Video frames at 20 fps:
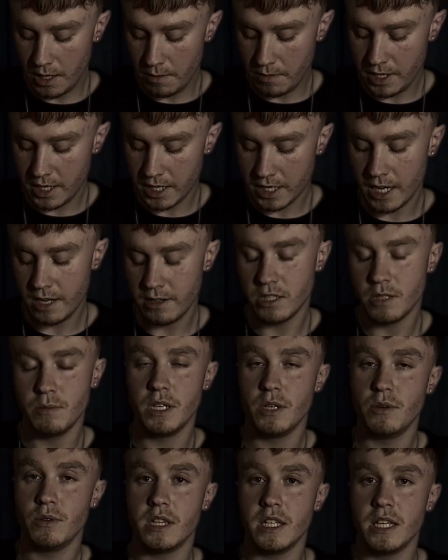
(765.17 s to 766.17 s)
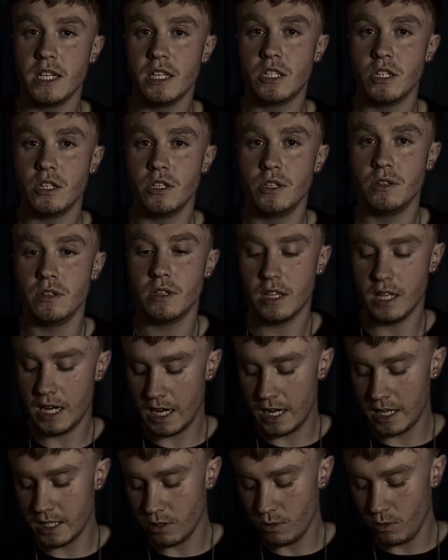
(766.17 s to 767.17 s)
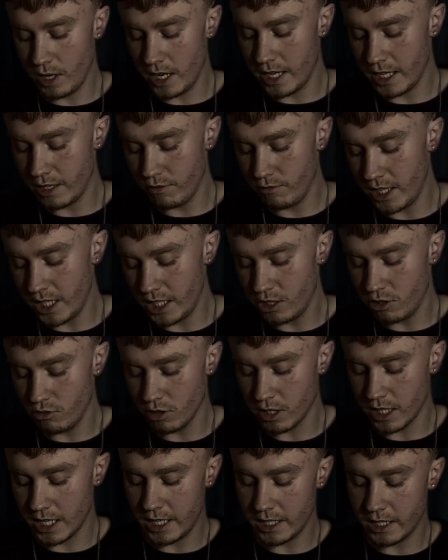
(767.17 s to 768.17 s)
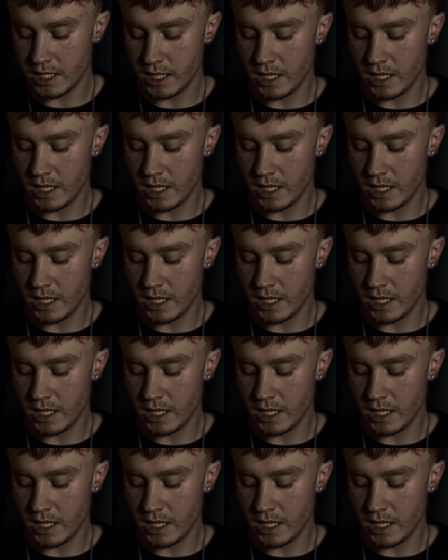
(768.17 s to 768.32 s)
He came to me with the issue that when he restrung it,